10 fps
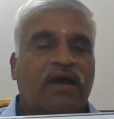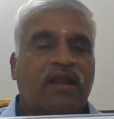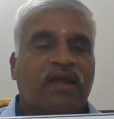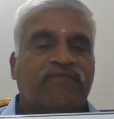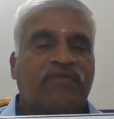
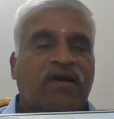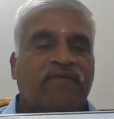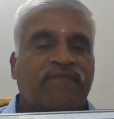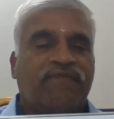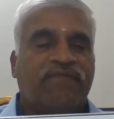left
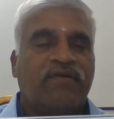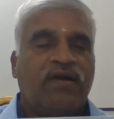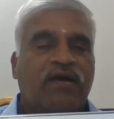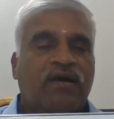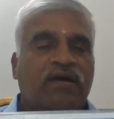of
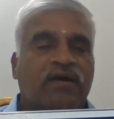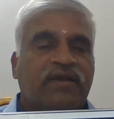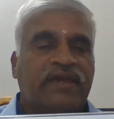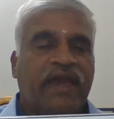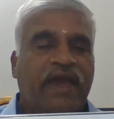
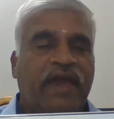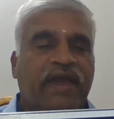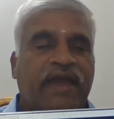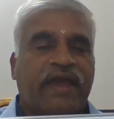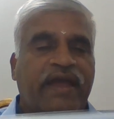A
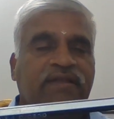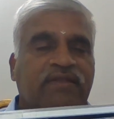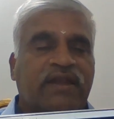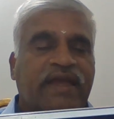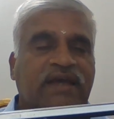again
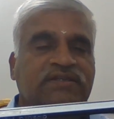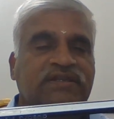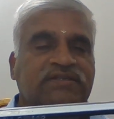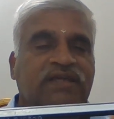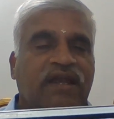the reaction
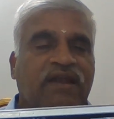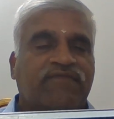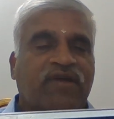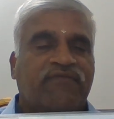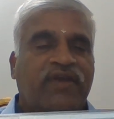is there,
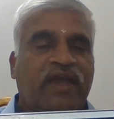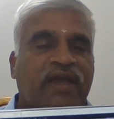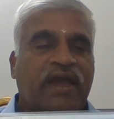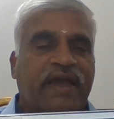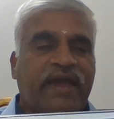left of
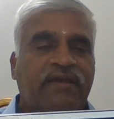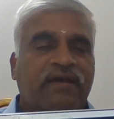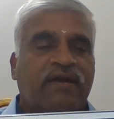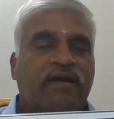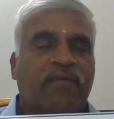A again
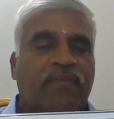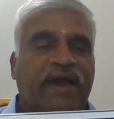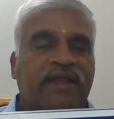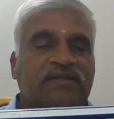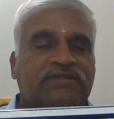
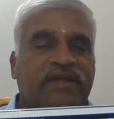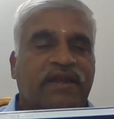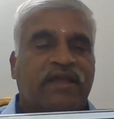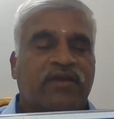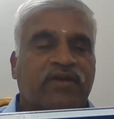minus
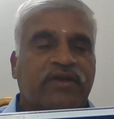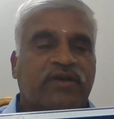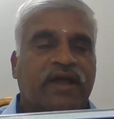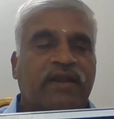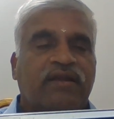10
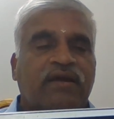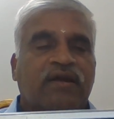kilonewton.